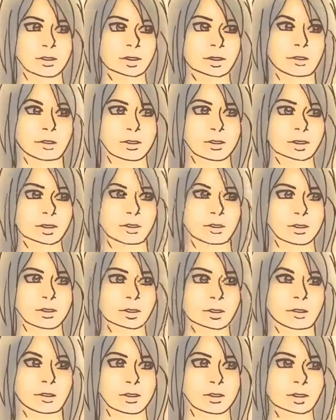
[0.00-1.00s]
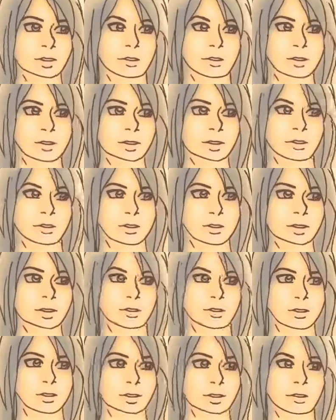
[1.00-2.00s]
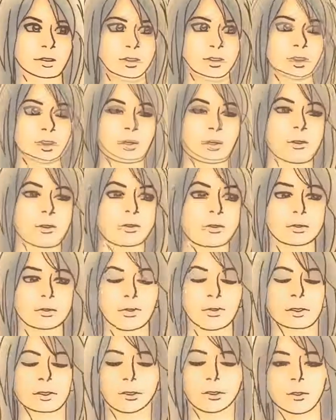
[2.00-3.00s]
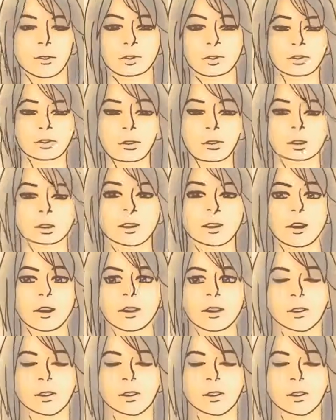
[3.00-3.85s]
I don't know. I, no I think Gary.